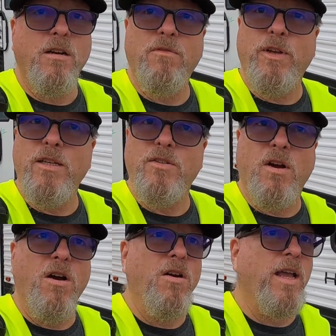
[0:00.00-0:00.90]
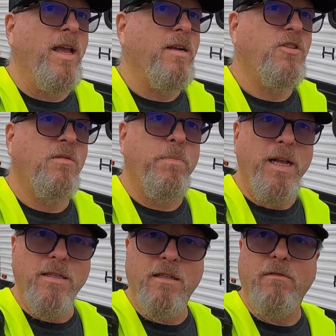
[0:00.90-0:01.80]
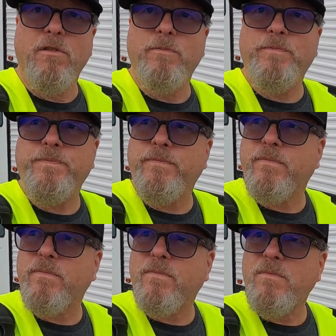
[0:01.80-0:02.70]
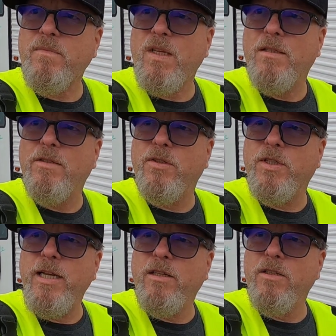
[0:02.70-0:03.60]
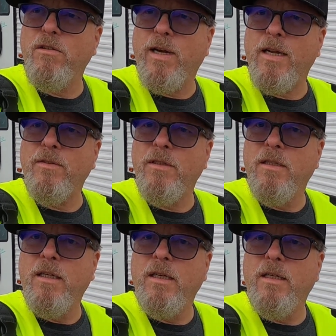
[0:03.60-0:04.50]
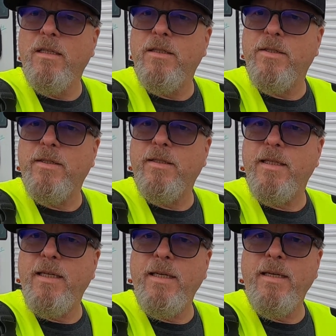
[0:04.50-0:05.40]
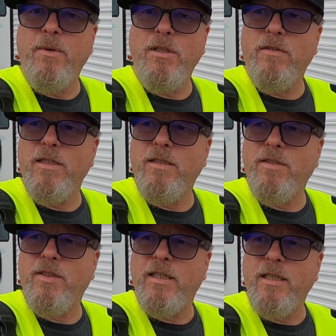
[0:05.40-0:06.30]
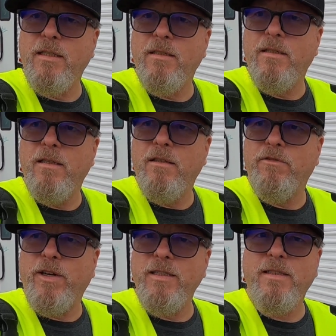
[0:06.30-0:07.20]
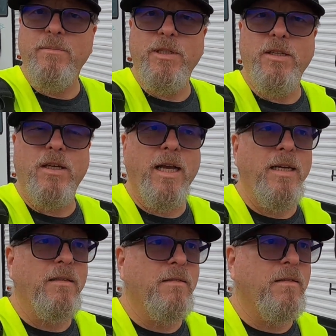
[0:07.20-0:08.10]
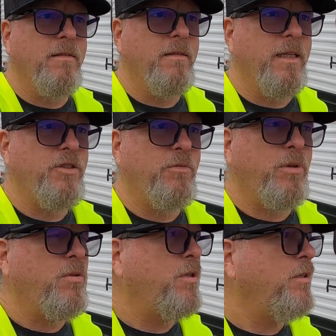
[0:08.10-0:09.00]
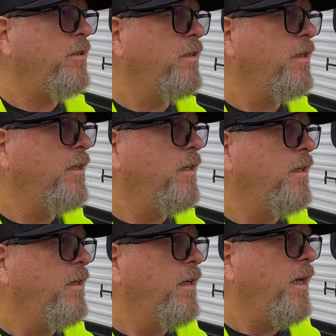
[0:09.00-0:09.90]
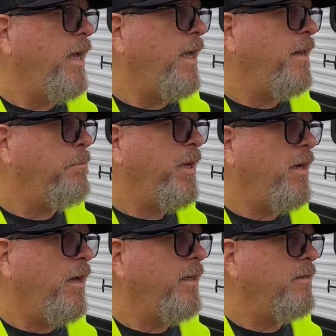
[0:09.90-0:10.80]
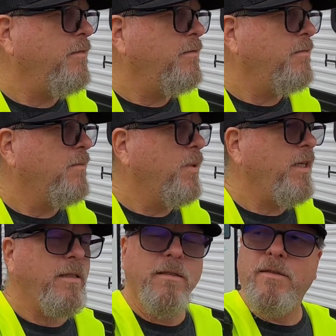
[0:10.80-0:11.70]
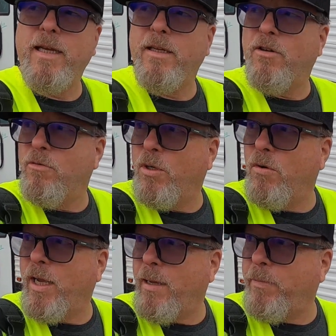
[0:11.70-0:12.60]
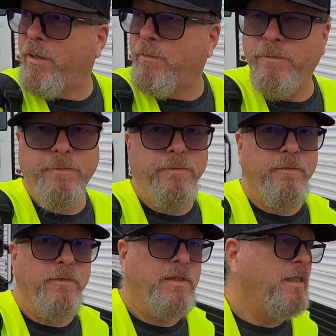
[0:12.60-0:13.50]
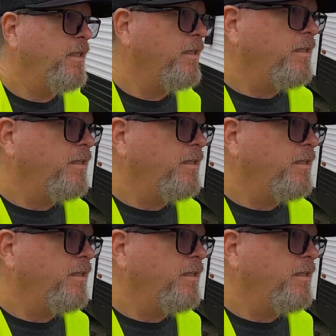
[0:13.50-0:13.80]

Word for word: R Vs are expensive. So take a look around, see what there is to see, find something you like, get your broker, and bid on it, win it, take it home, go camping.